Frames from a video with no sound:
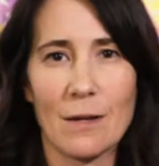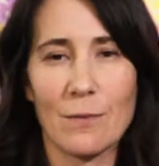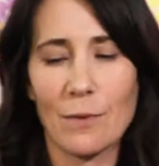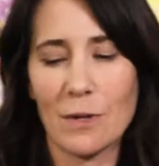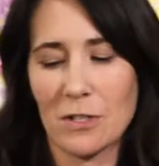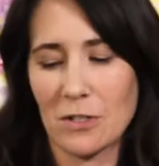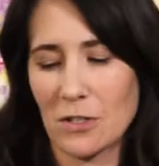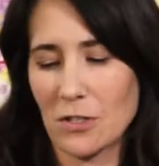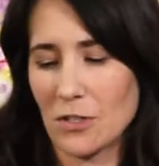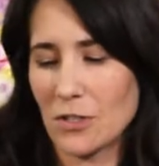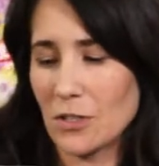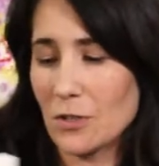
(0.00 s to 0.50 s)

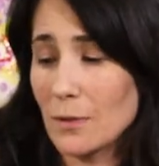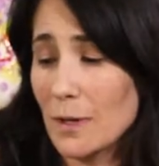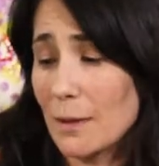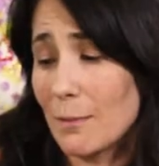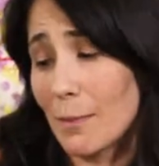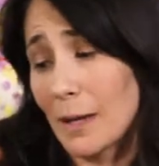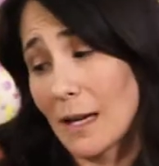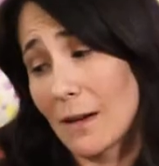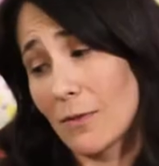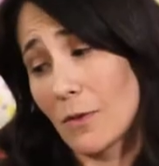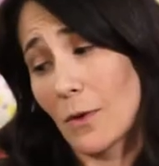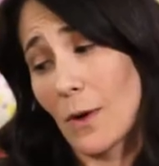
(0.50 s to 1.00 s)
what you're doing,
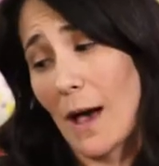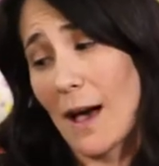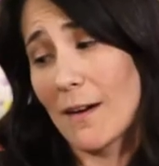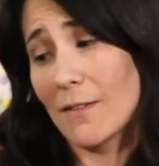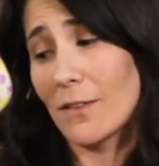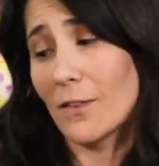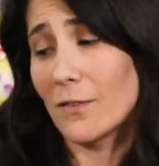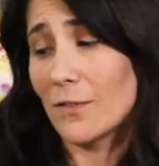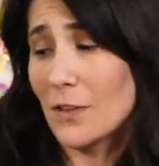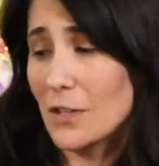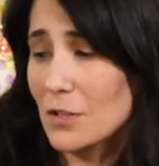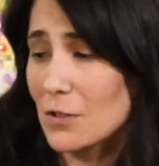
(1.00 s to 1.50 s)
but if you have
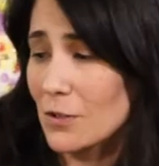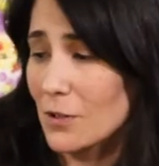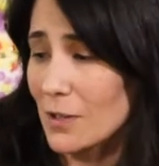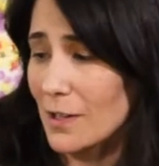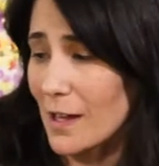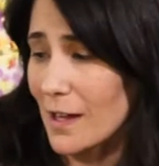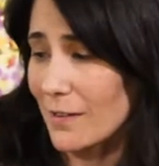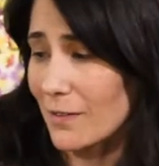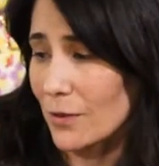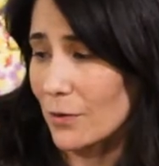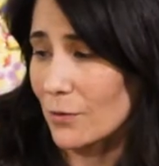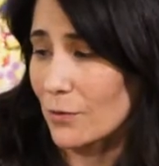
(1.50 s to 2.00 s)
a visual
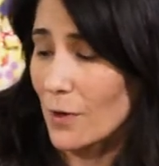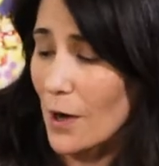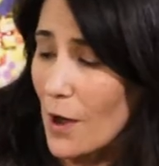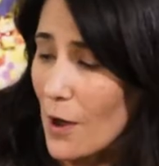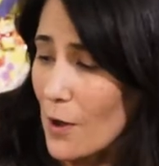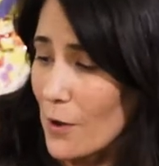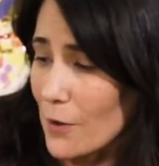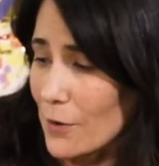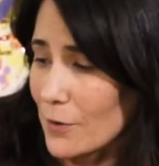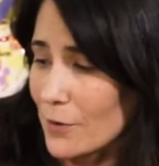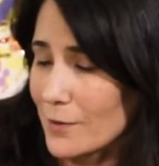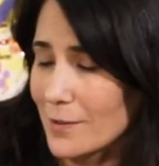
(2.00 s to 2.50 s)
of a
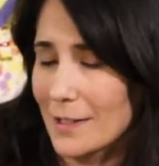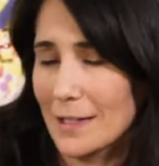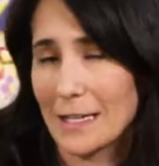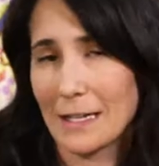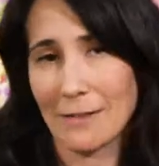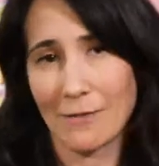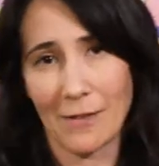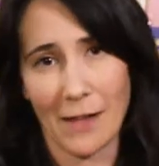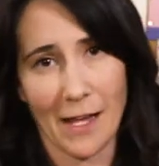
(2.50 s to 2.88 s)
rose, and if